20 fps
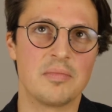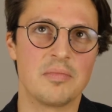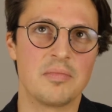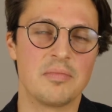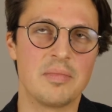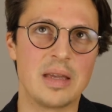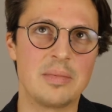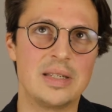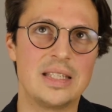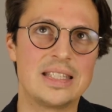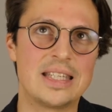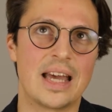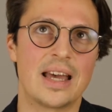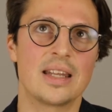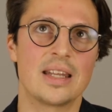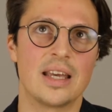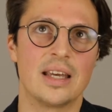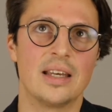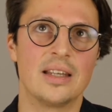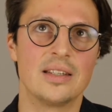maybe
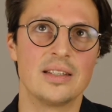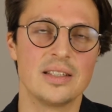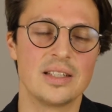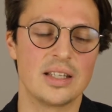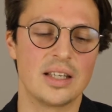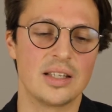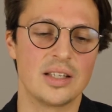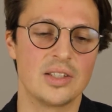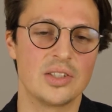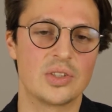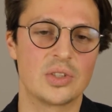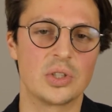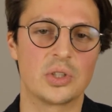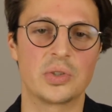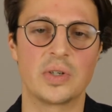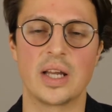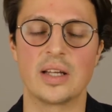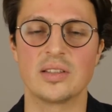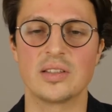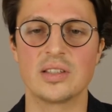dead end is to
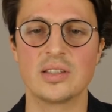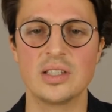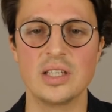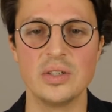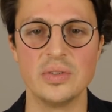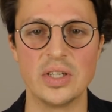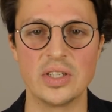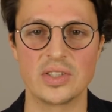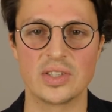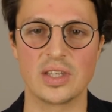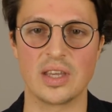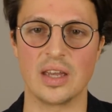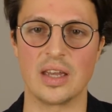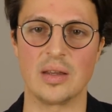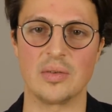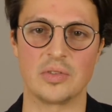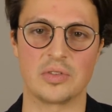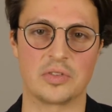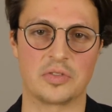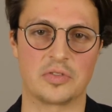create serious
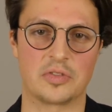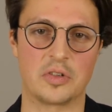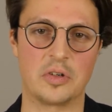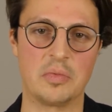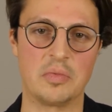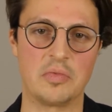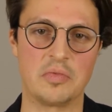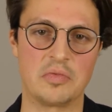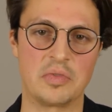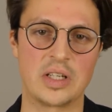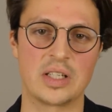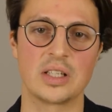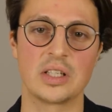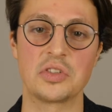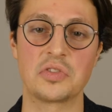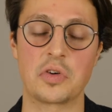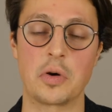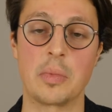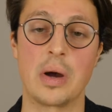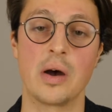games, at
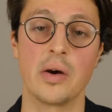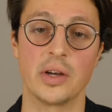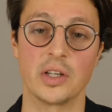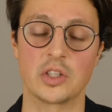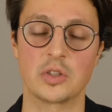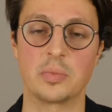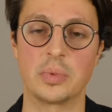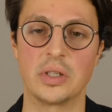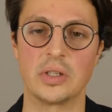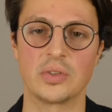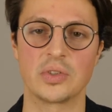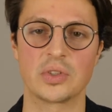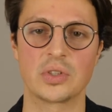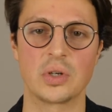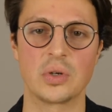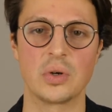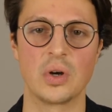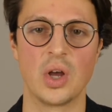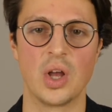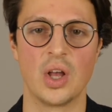least from our experience.
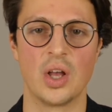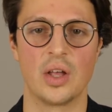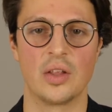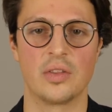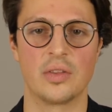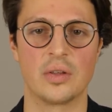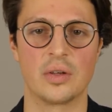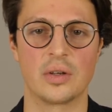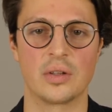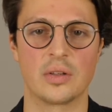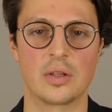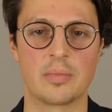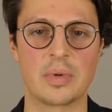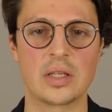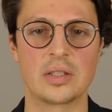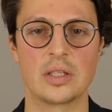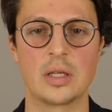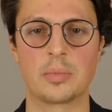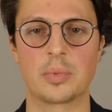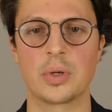So the
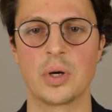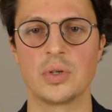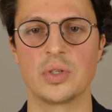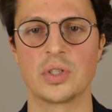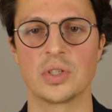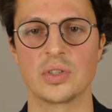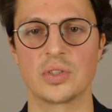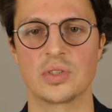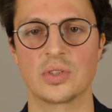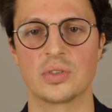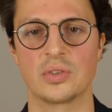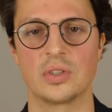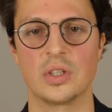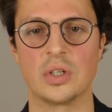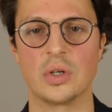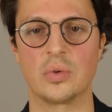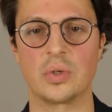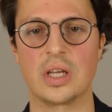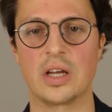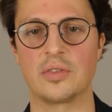basic approach is, you
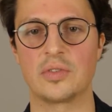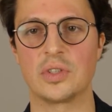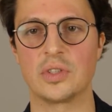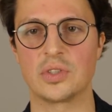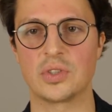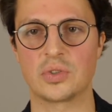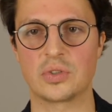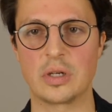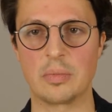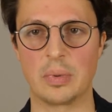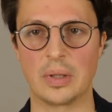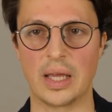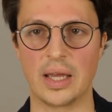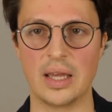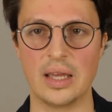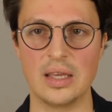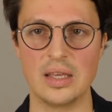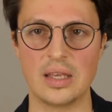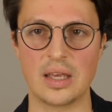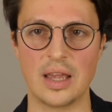know, we have this
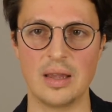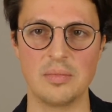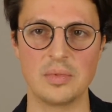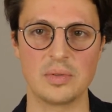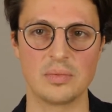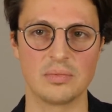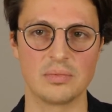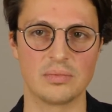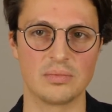AAA game